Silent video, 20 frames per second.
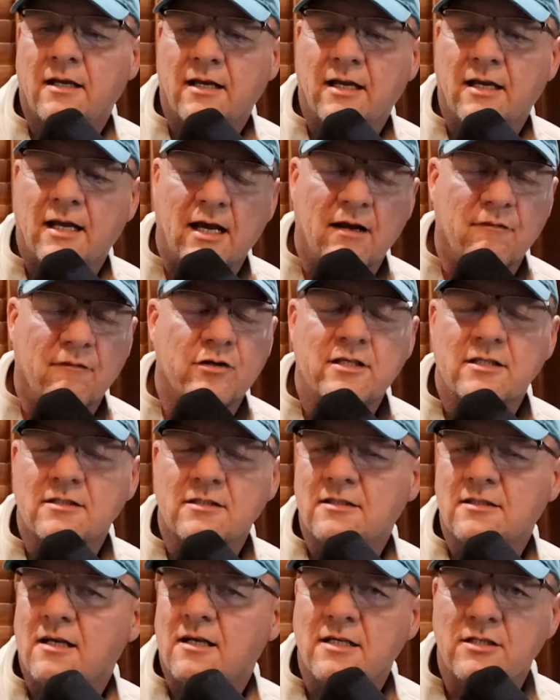Every
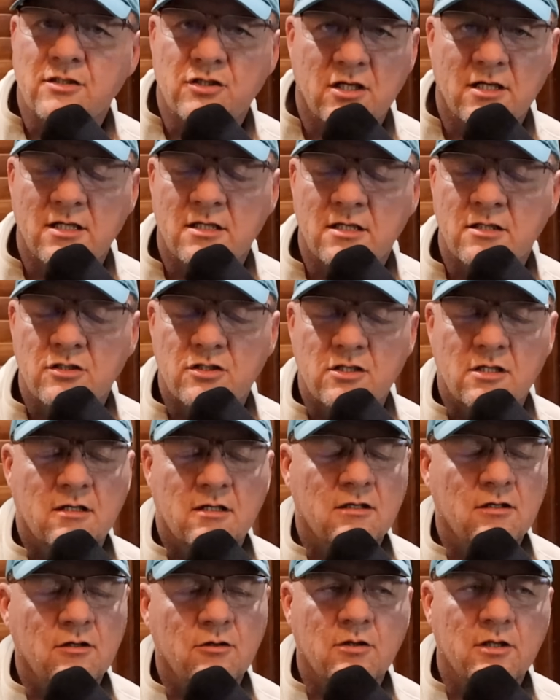design change in a
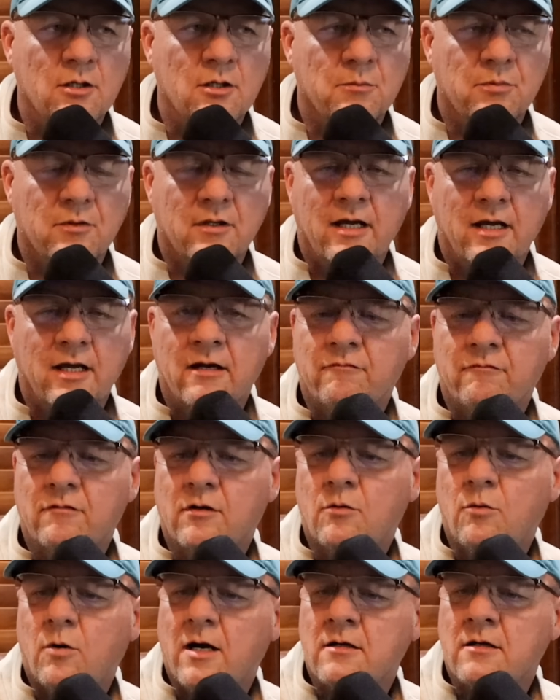nuclear plant
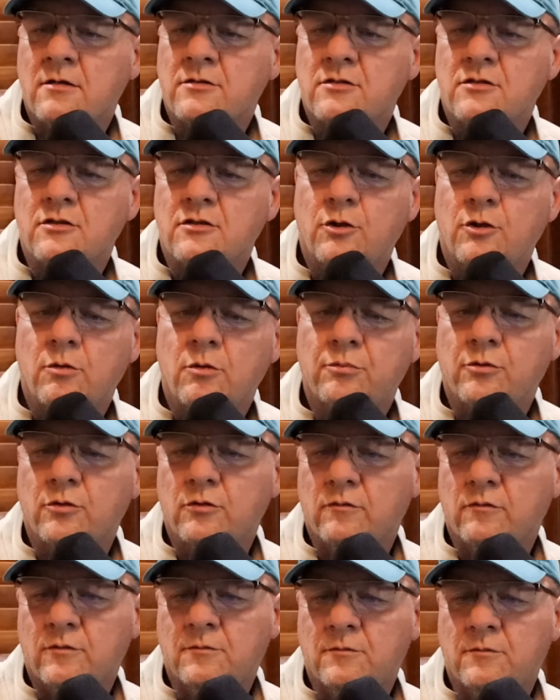requires new
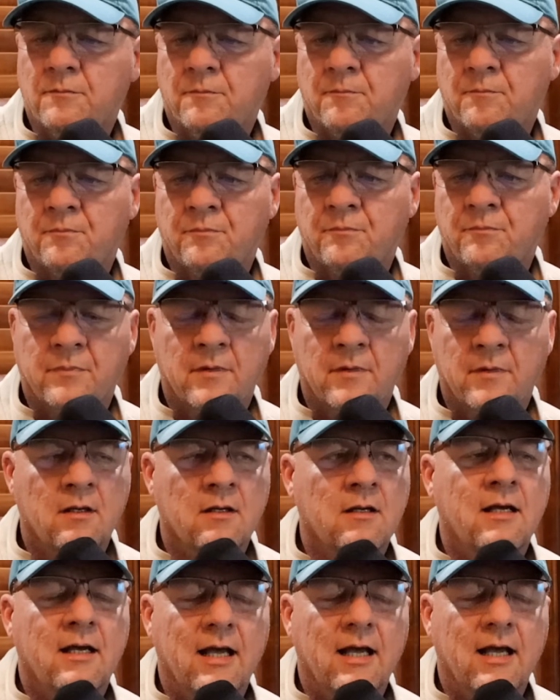approval.
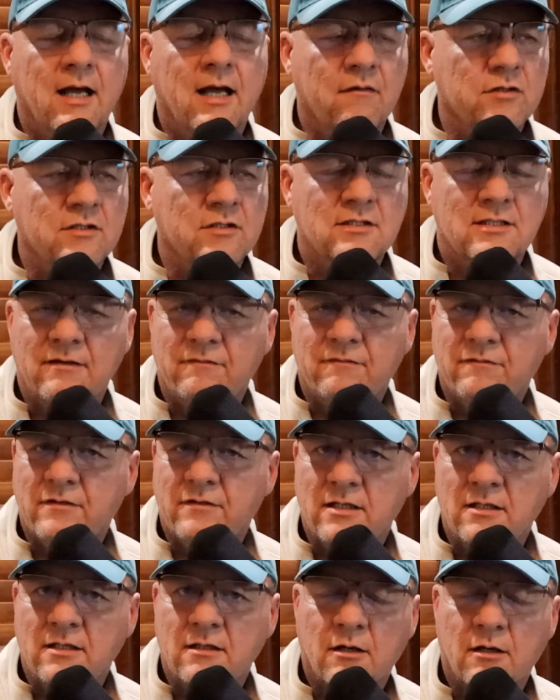Every safety
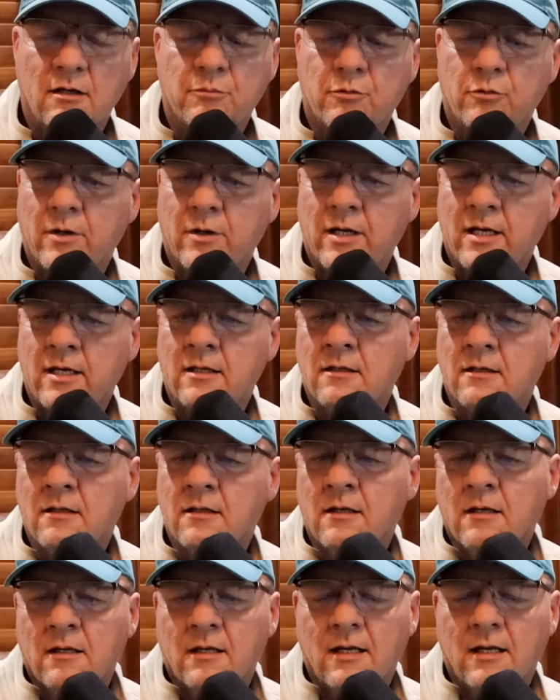upgrade
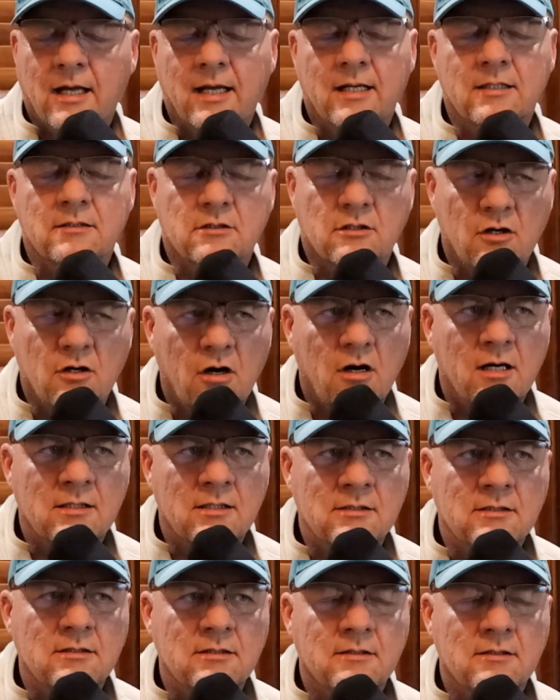adds
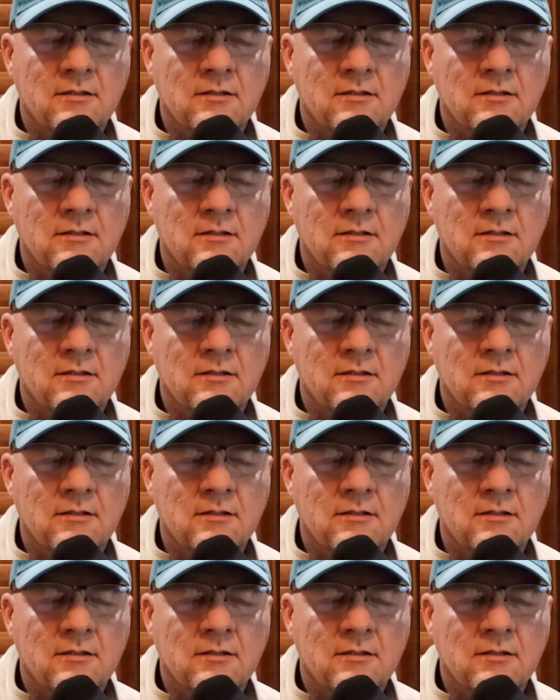cost.